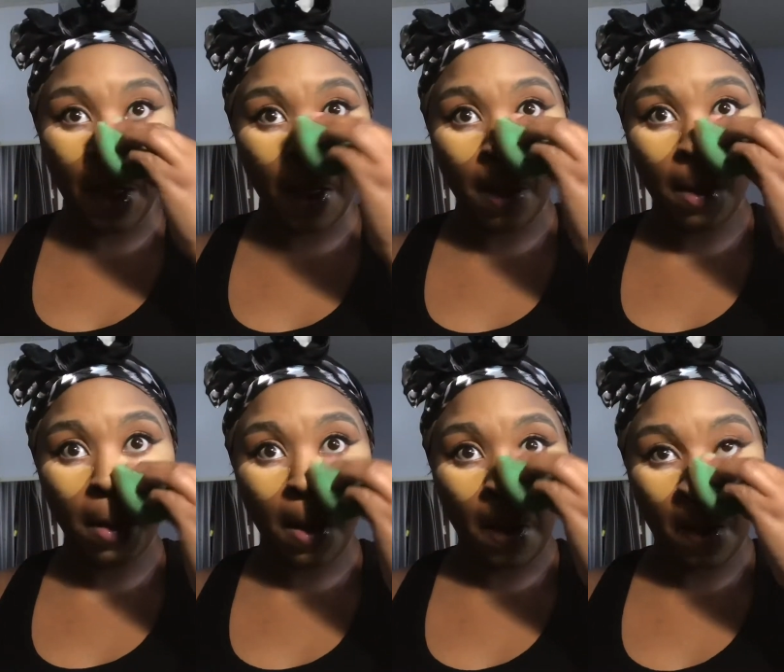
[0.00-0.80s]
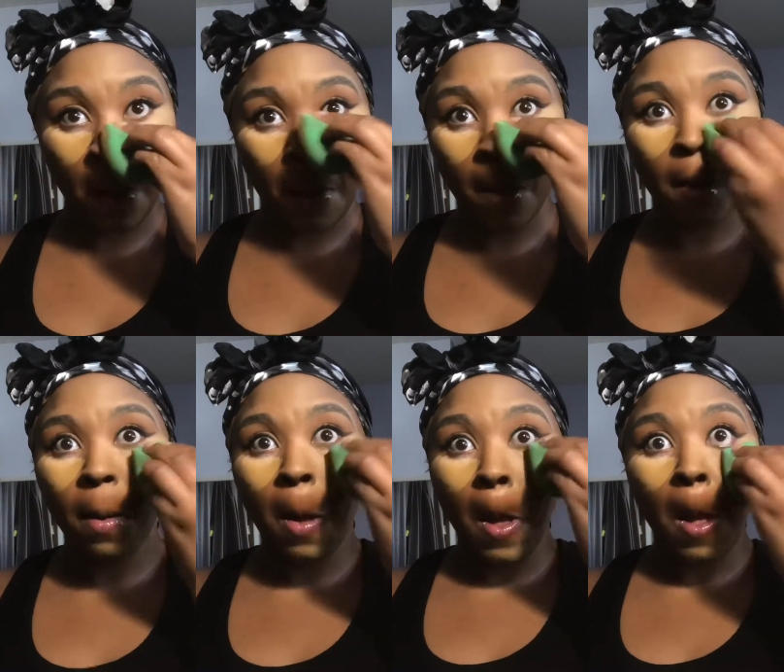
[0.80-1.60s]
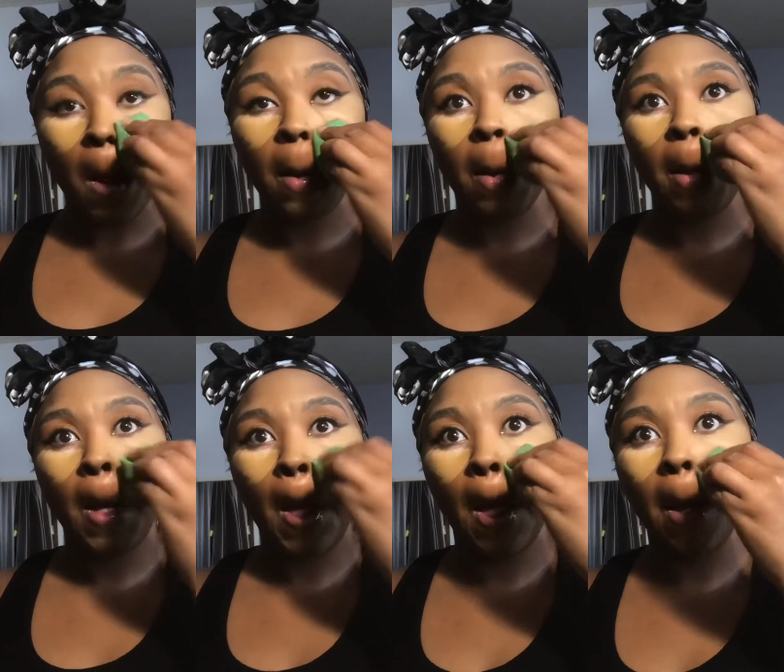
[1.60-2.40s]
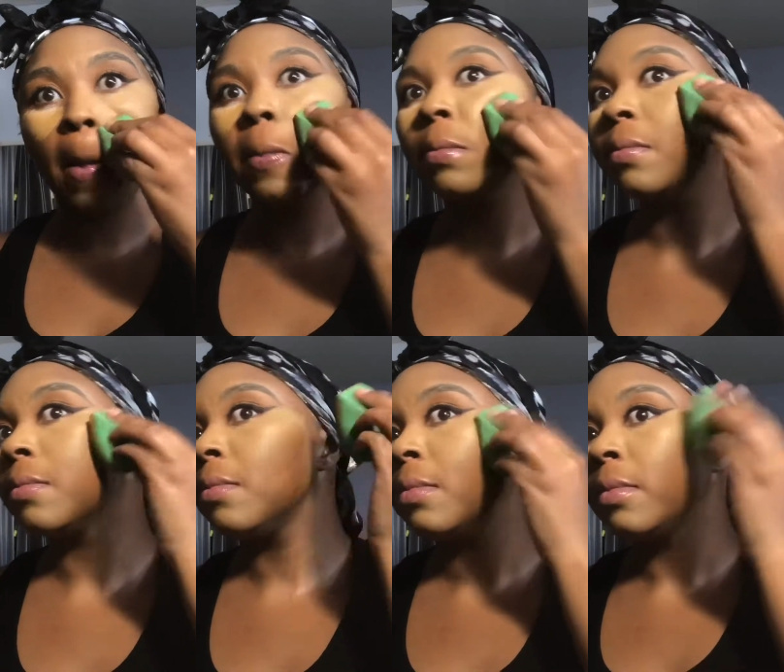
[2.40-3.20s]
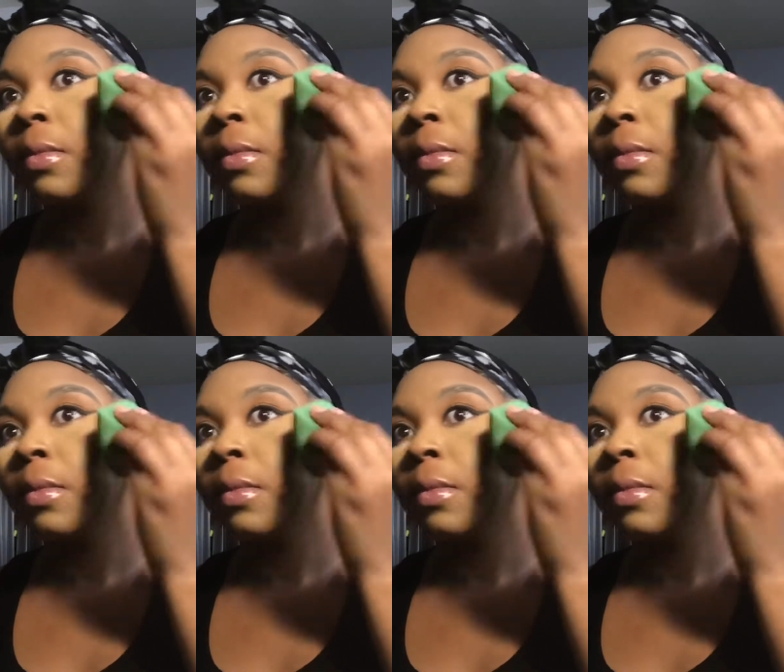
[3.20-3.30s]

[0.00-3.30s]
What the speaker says: eye makeup and my eyebrows off camera because they just take